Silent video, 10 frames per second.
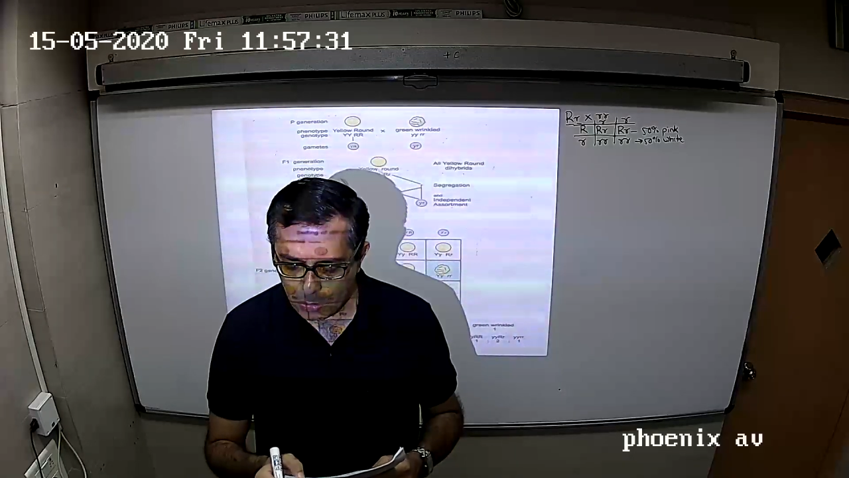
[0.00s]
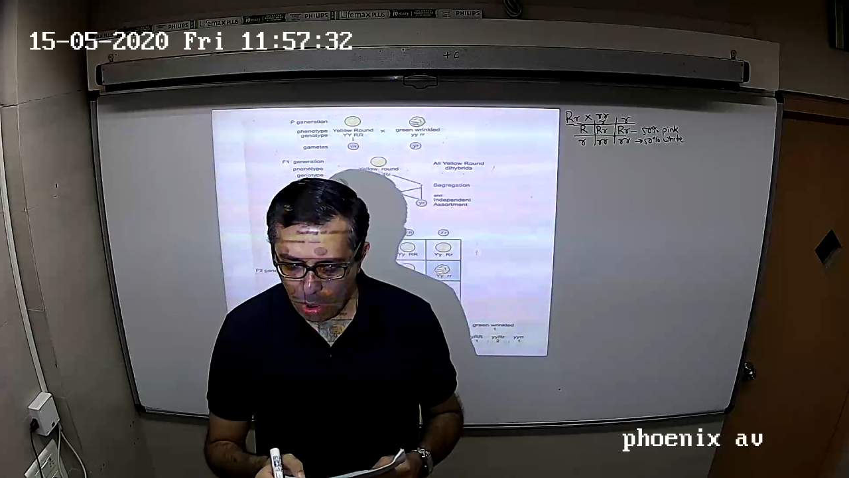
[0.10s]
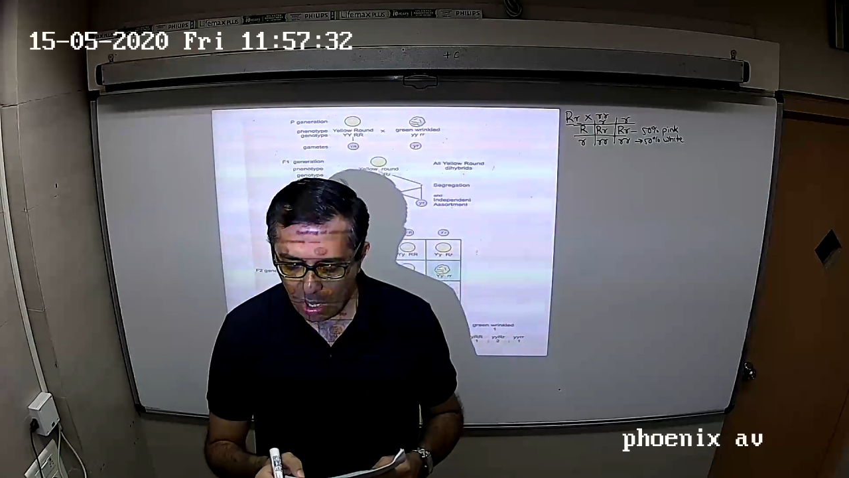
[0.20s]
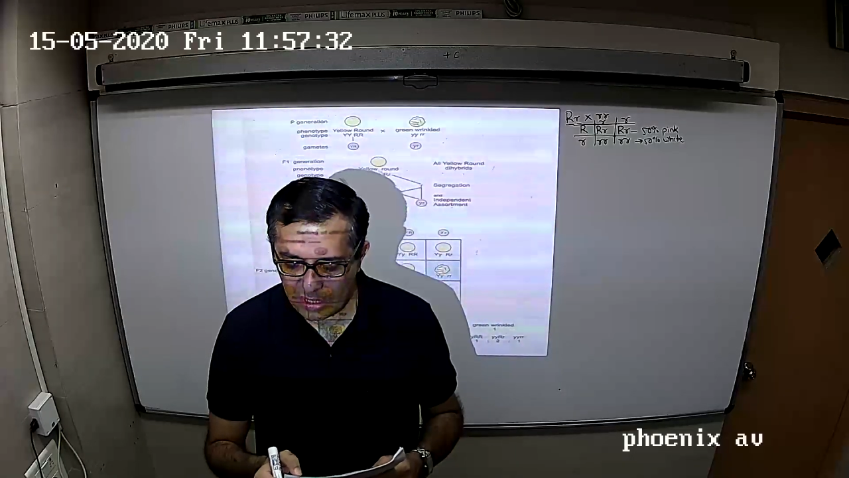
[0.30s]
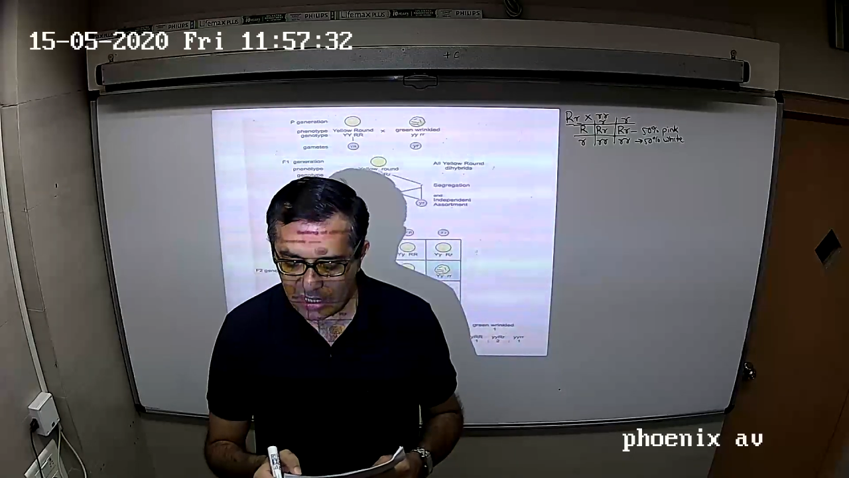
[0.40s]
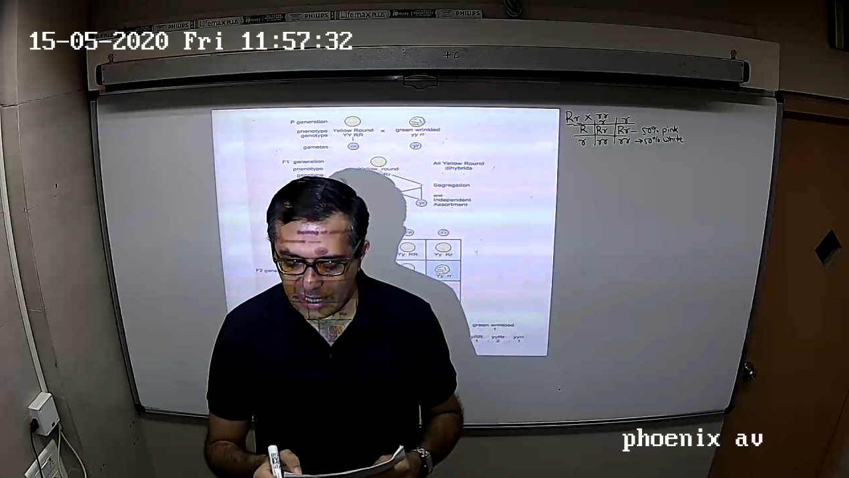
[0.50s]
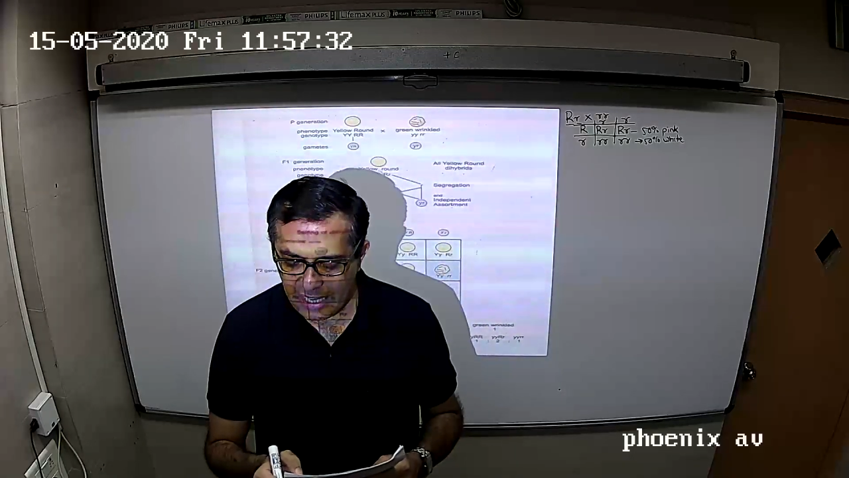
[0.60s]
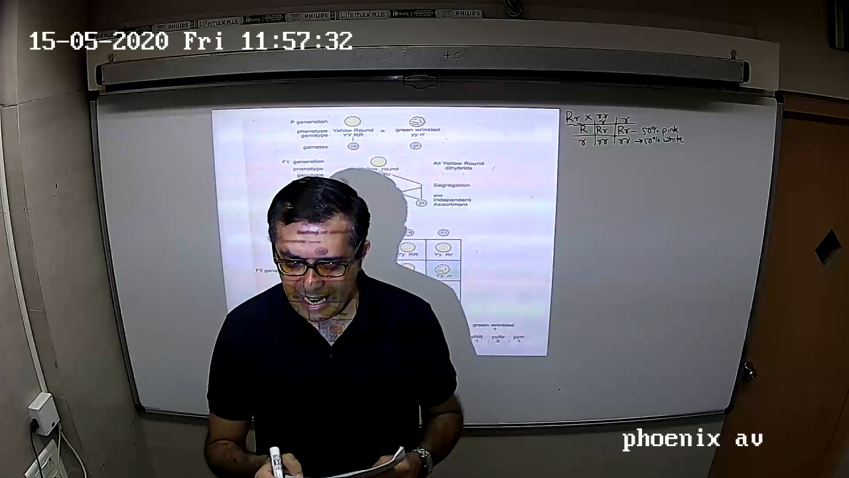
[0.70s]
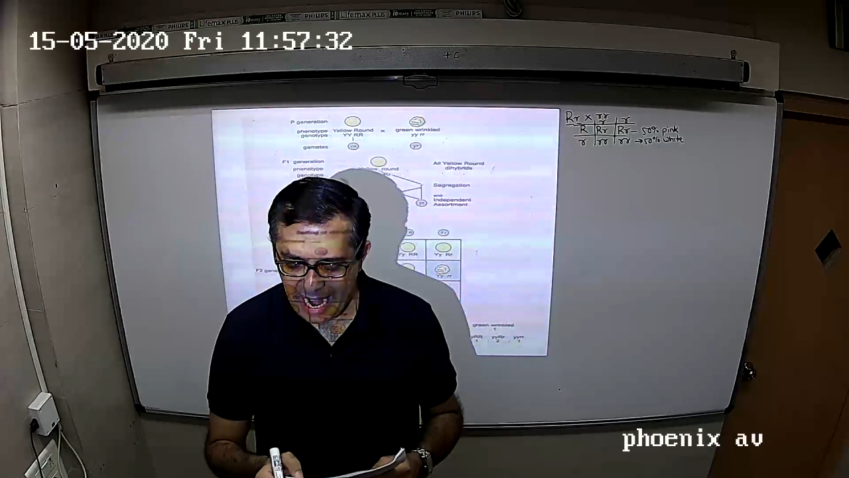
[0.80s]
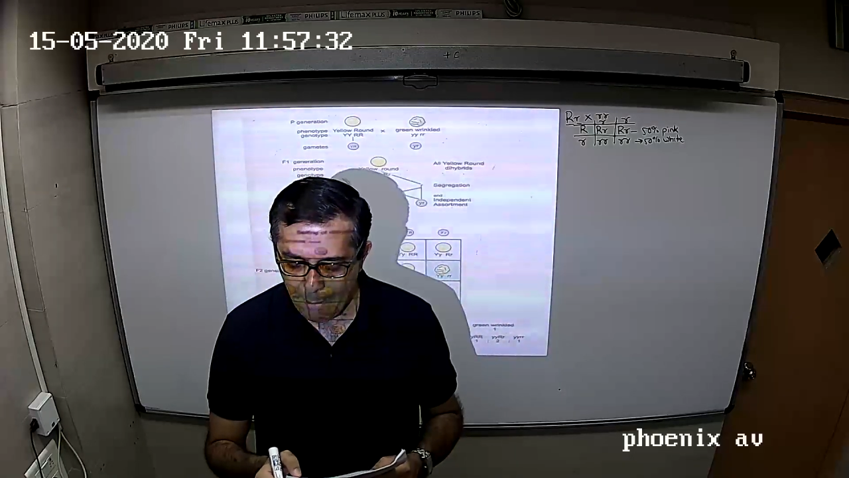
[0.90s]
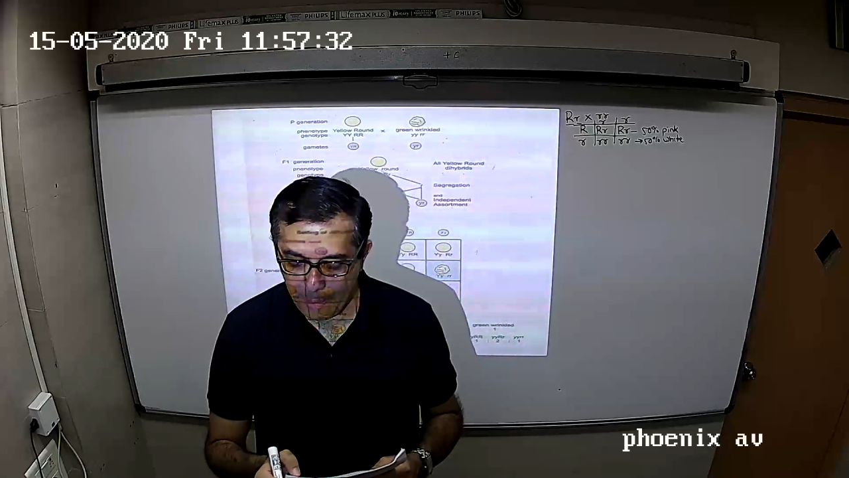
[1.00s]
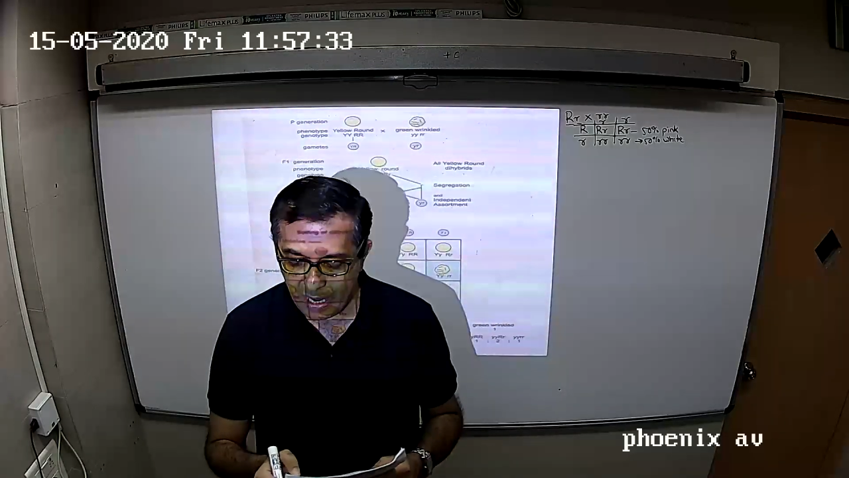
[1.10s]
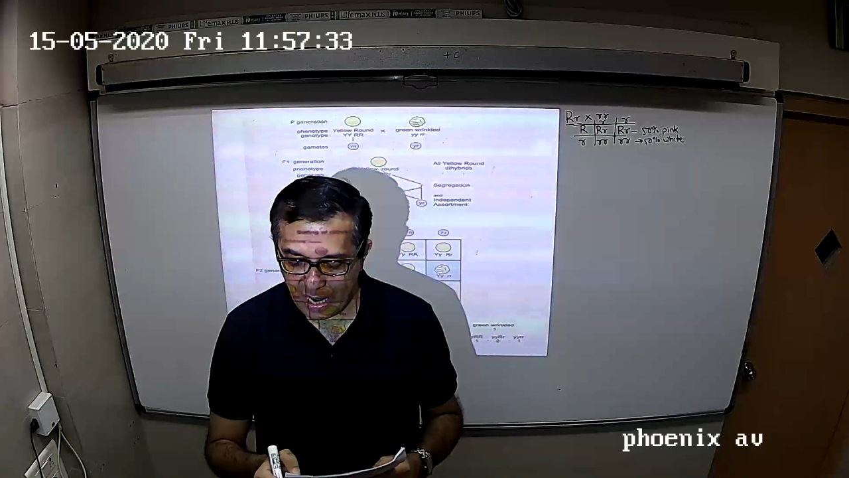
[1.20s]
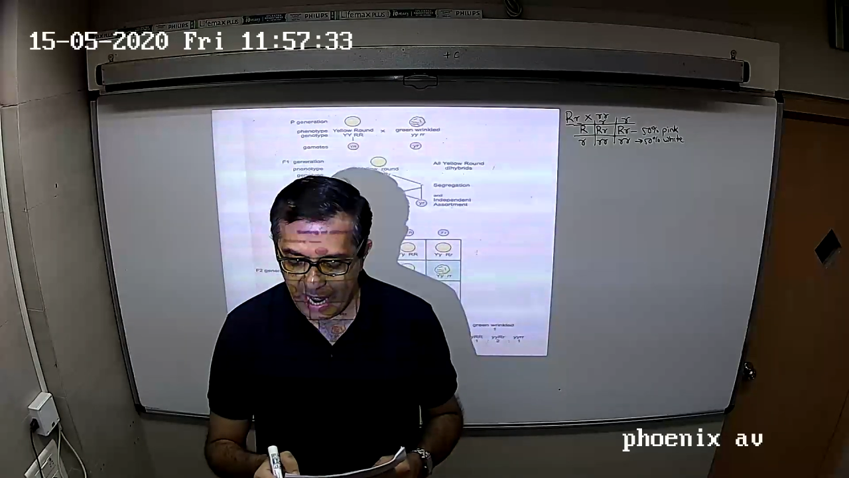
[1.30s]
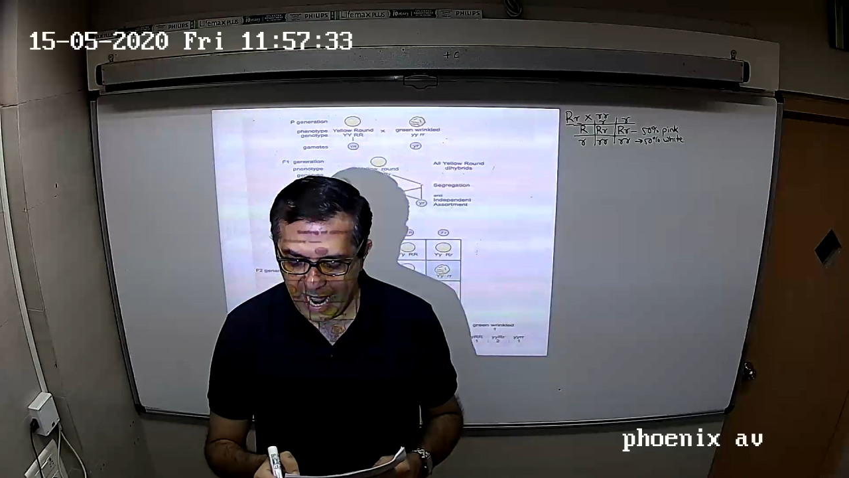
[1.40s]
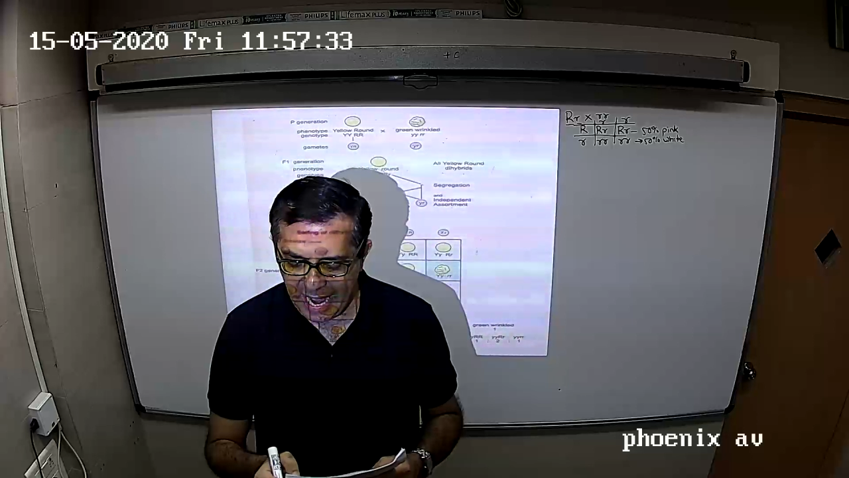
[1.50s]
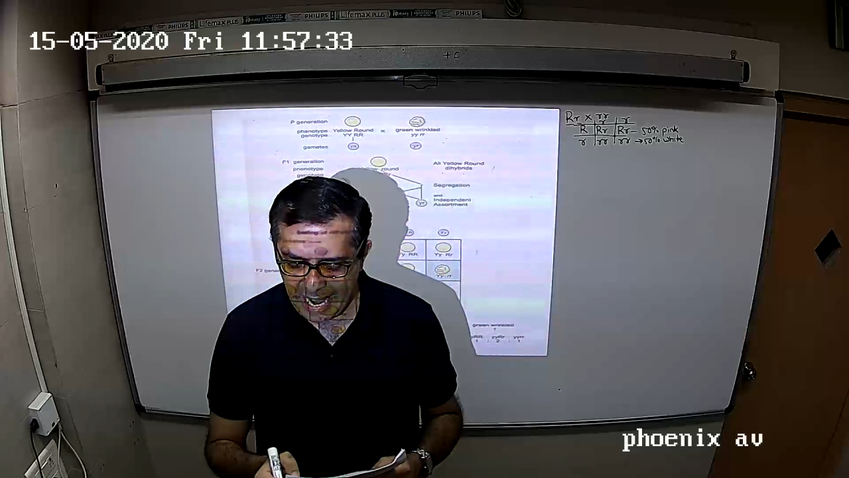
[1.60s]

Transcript: small c, capital A,